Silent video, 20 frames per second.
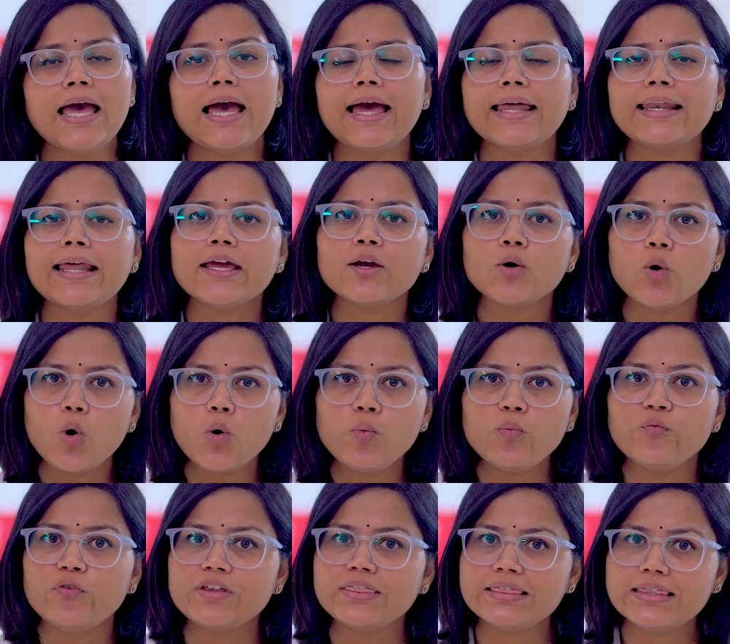and I hope
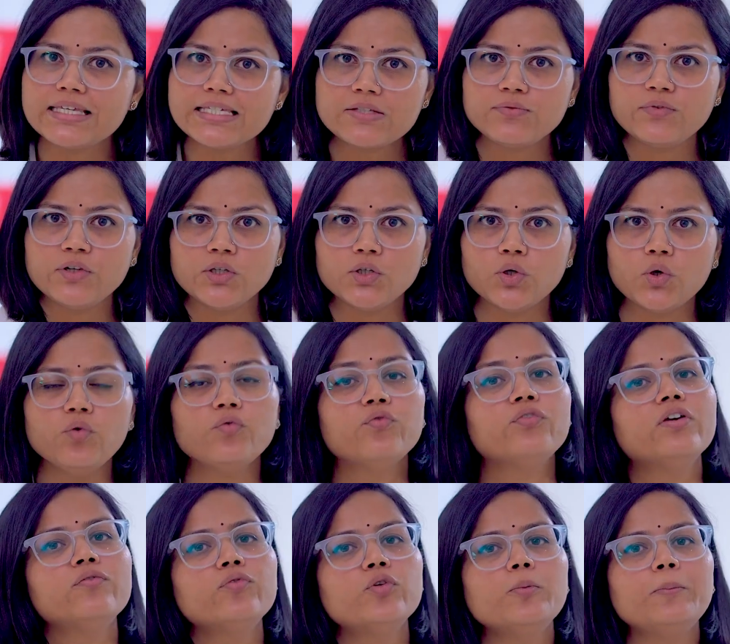with this video
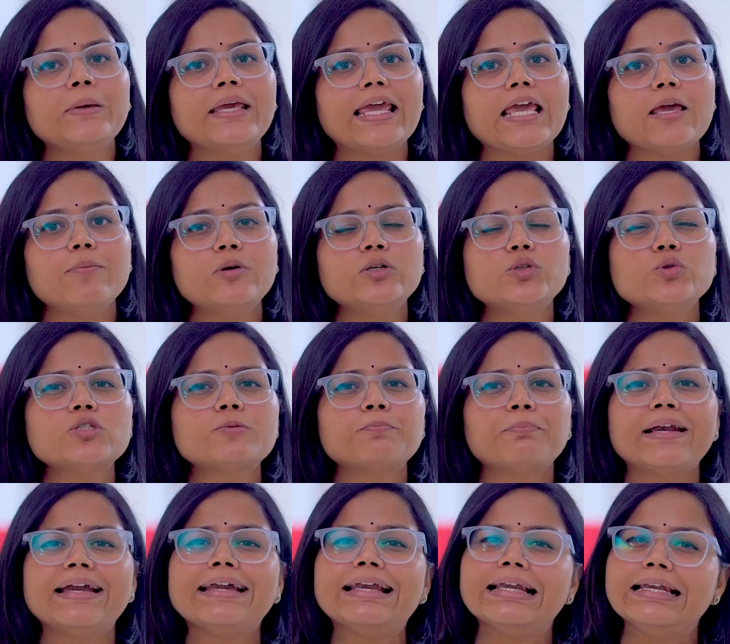we would be able to
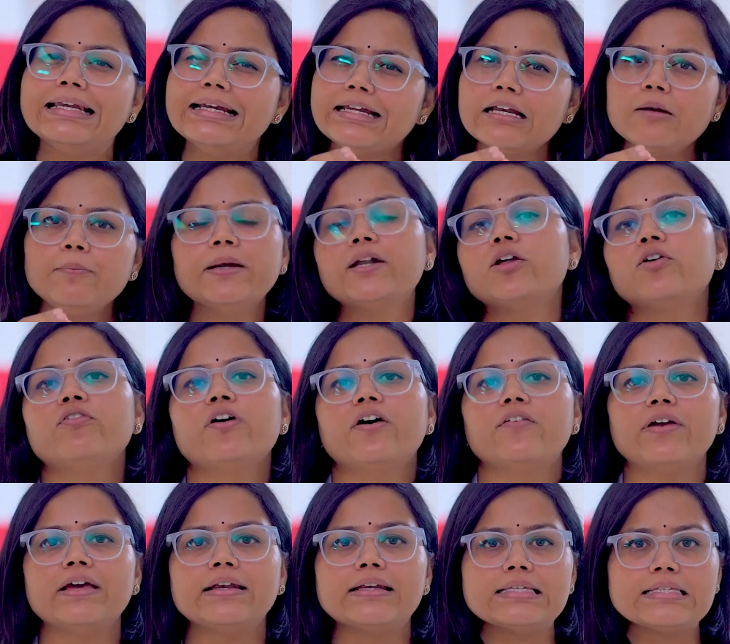spread little bit of
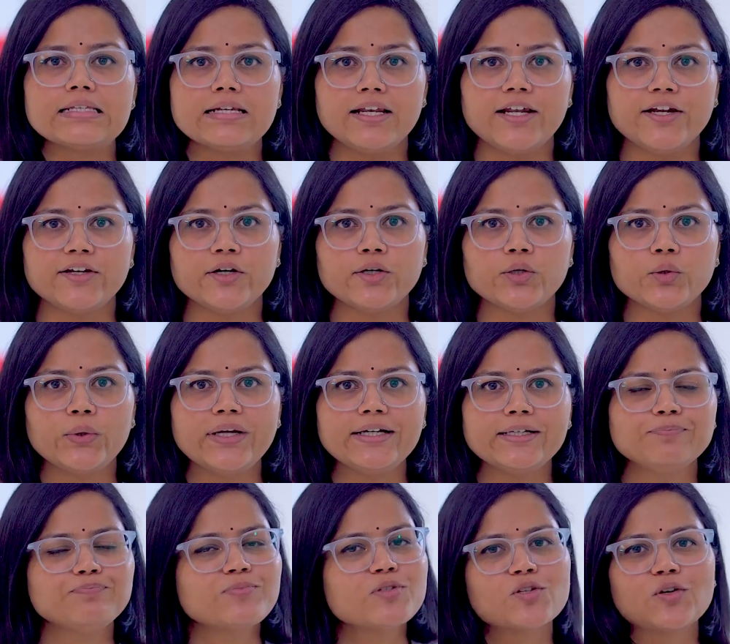awareness related to it.
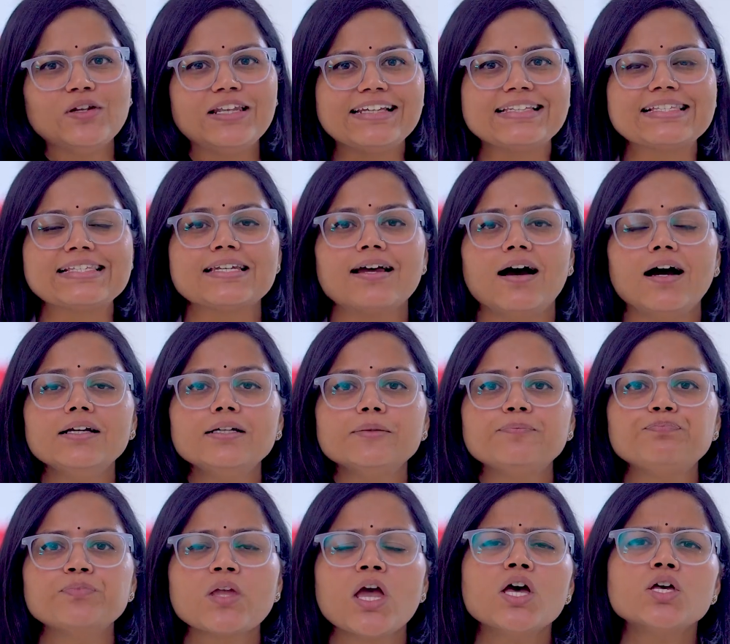So let's start.
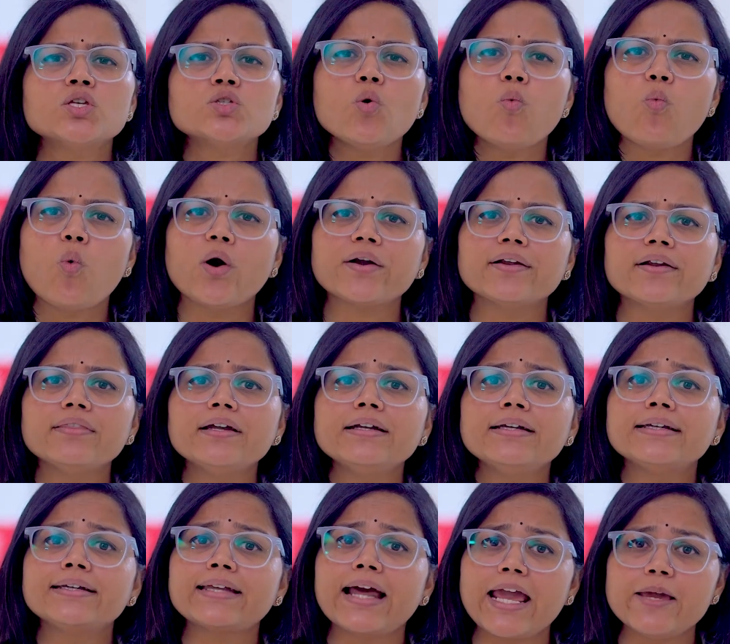So what are the
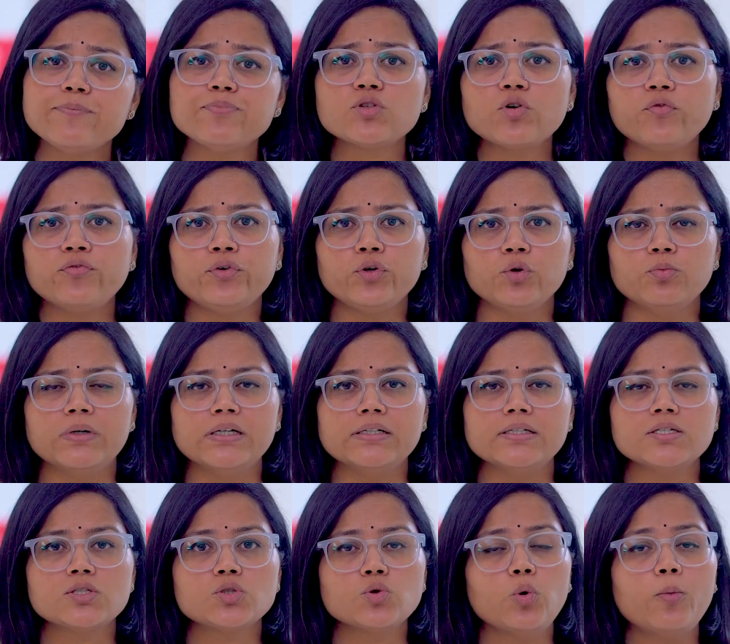types of tumor?
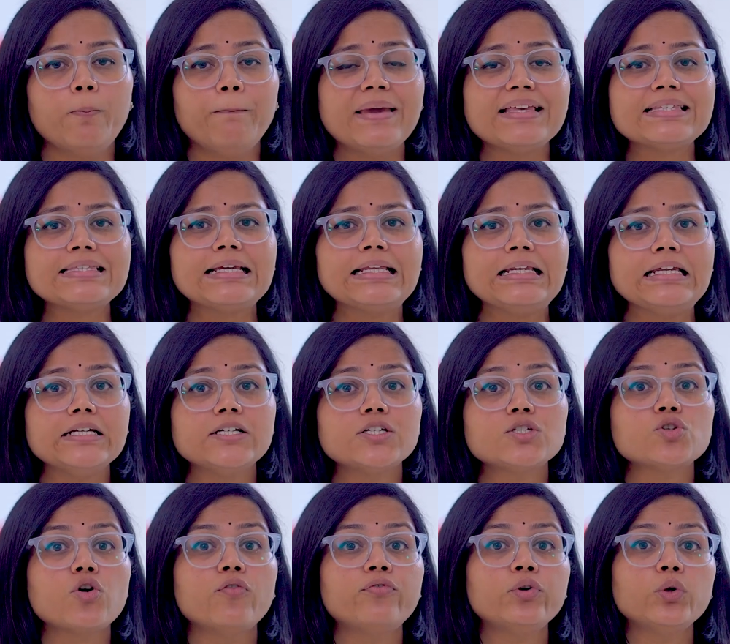So basically it
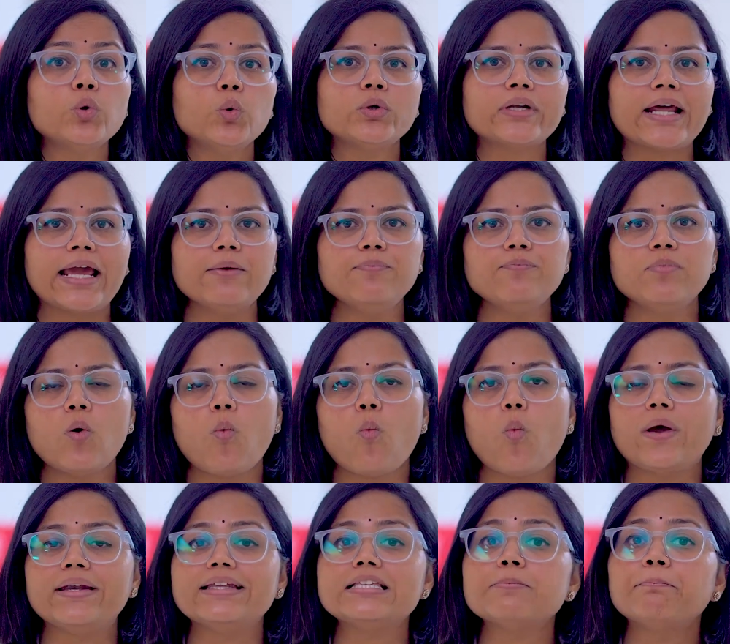is of two types.
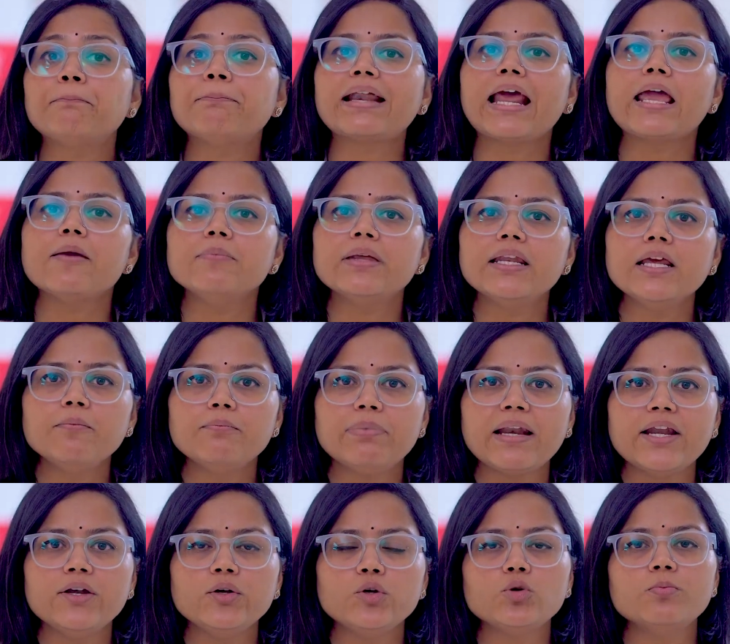One is primary
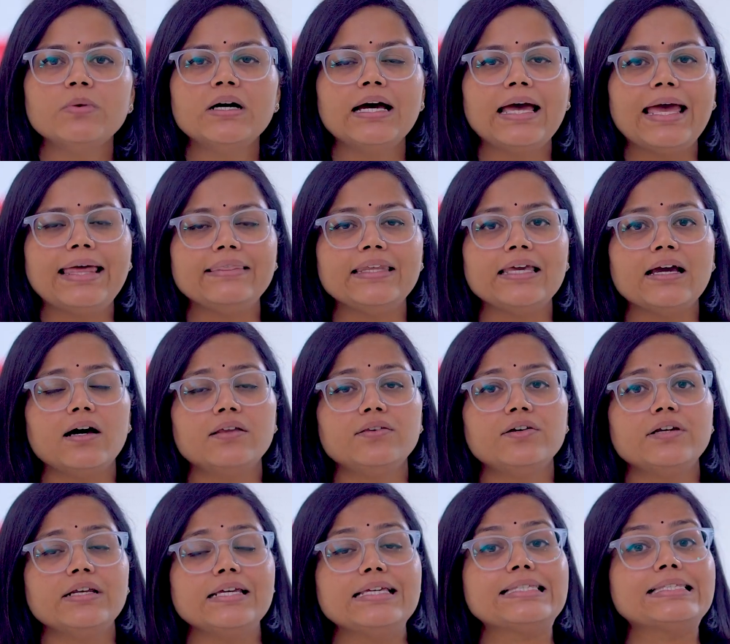brain tumor and the
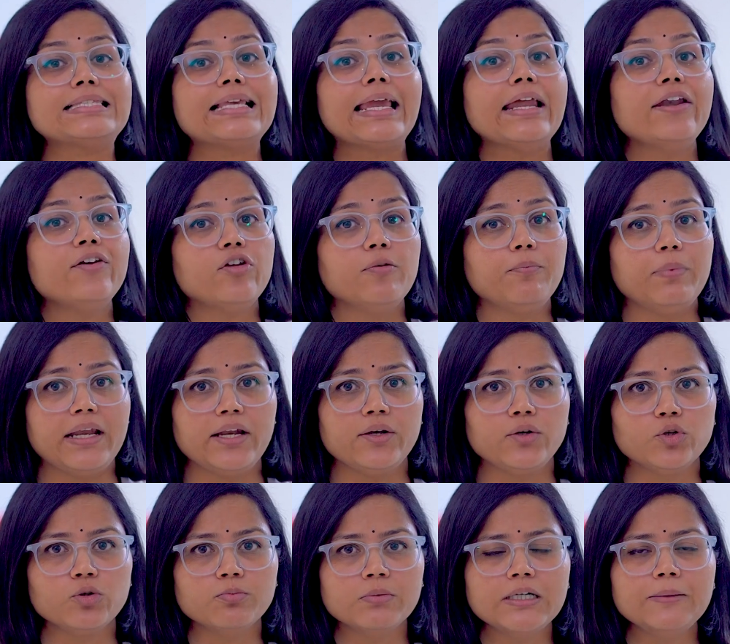other is secondary brain
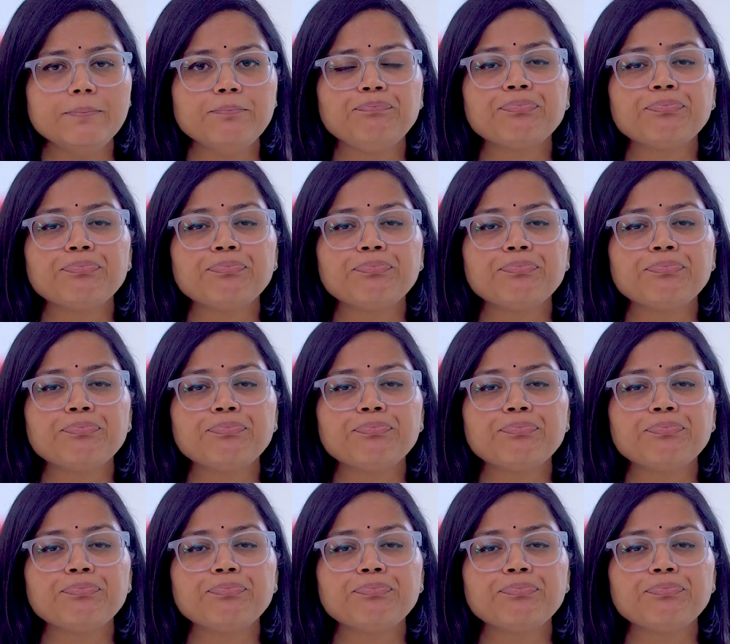tumor.